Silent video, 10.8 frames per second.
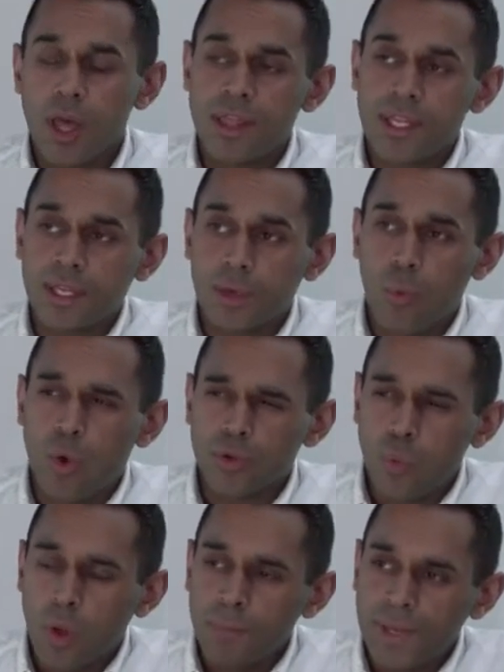what
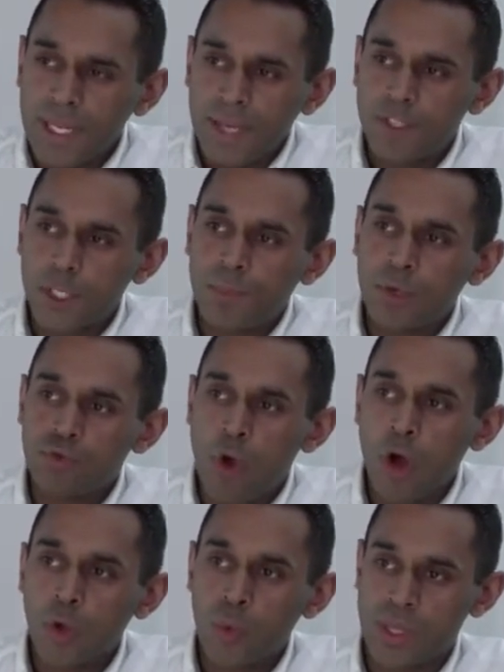one believes to be
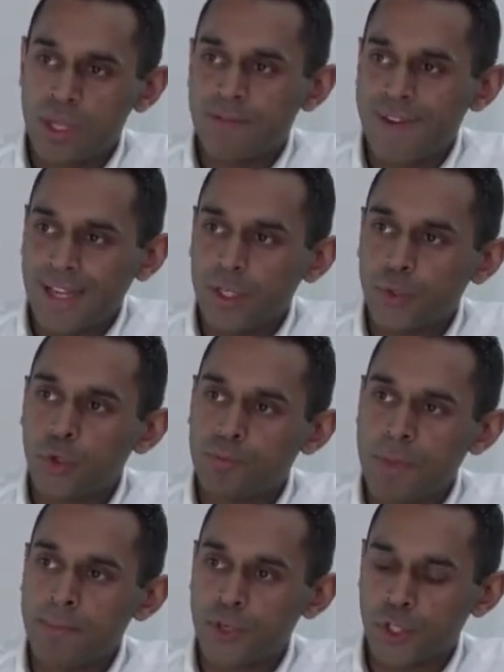wrong within valued group
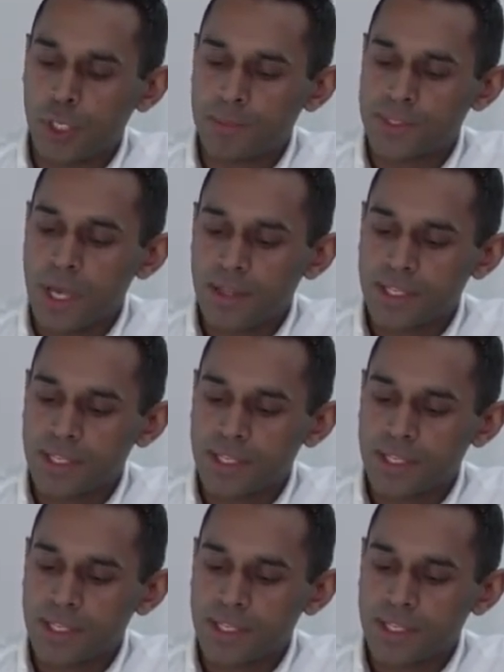memberships,